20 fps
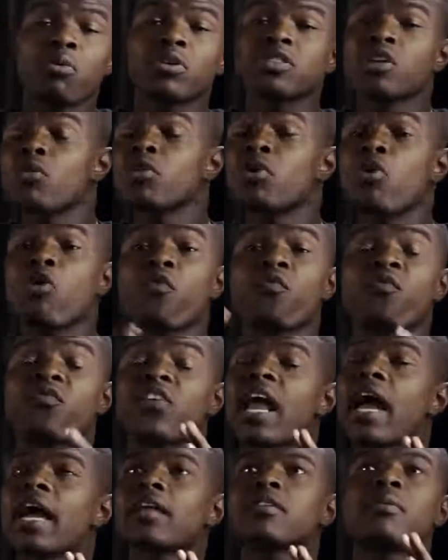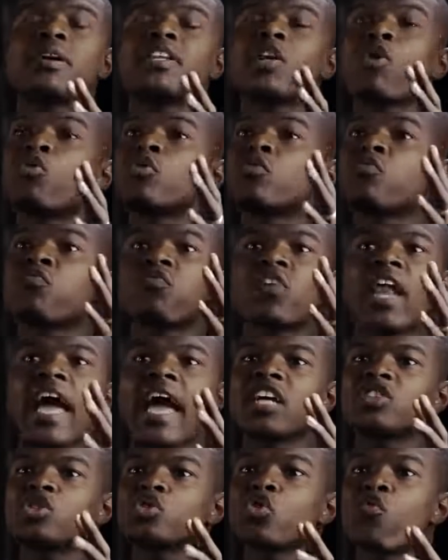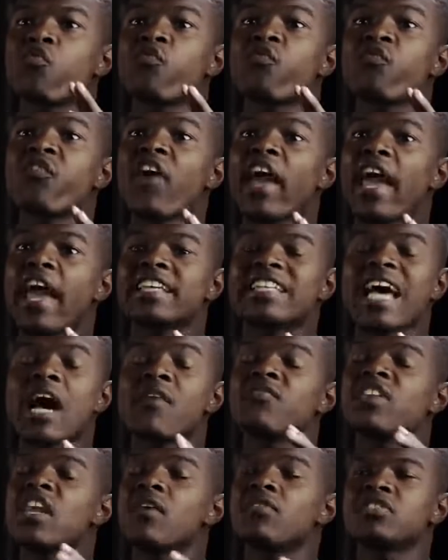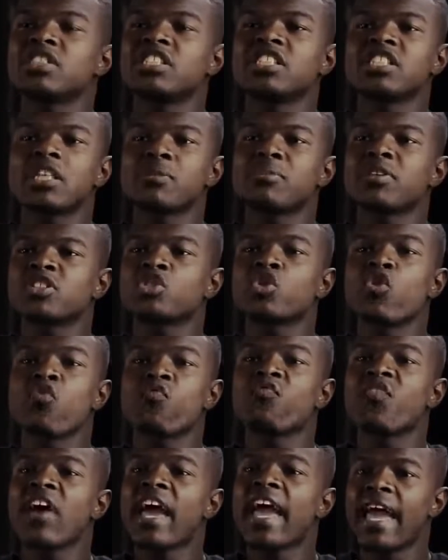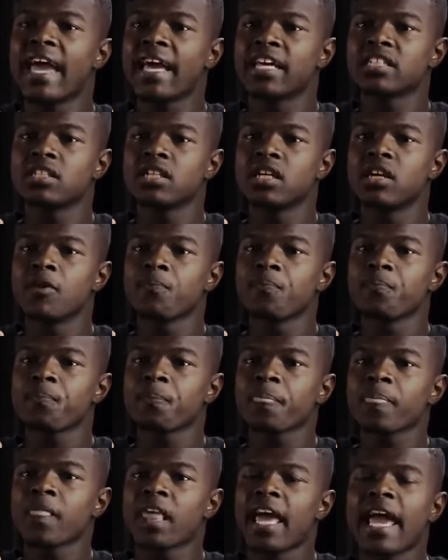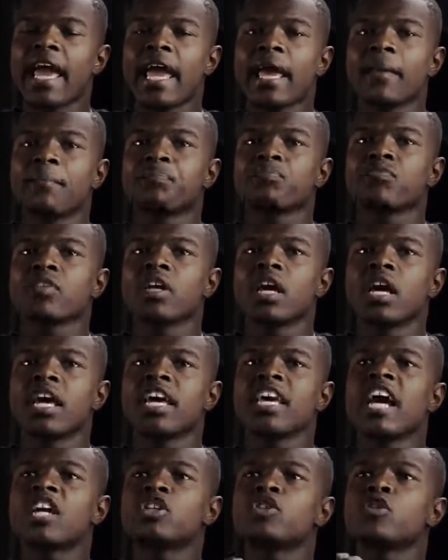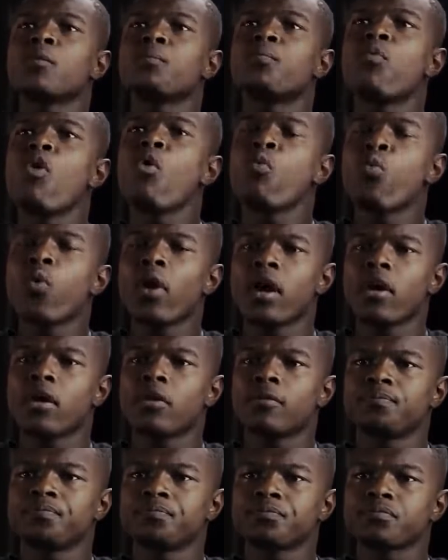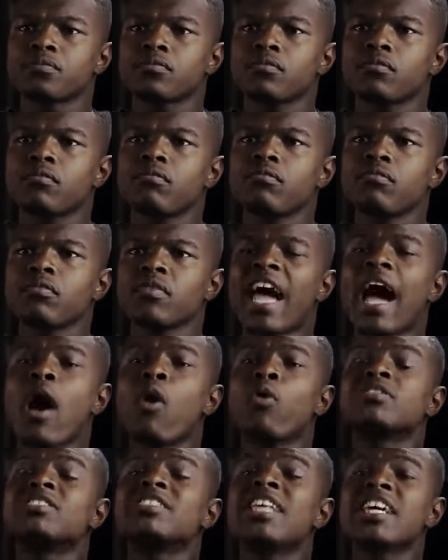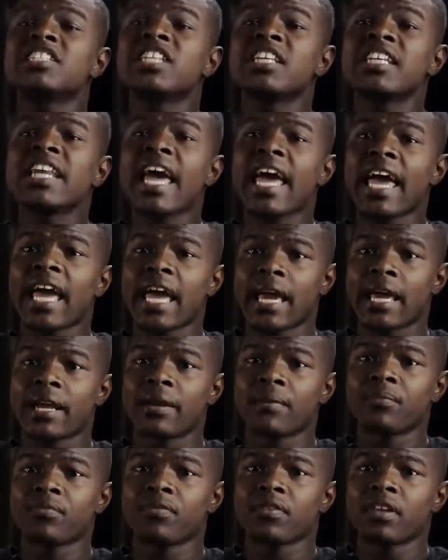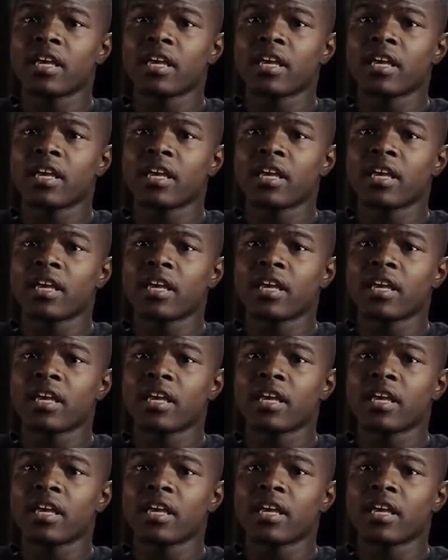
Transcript: They would go, they were flying. My door was flying so fast. I've never seen something so fast. And it got to the point where I was next in line.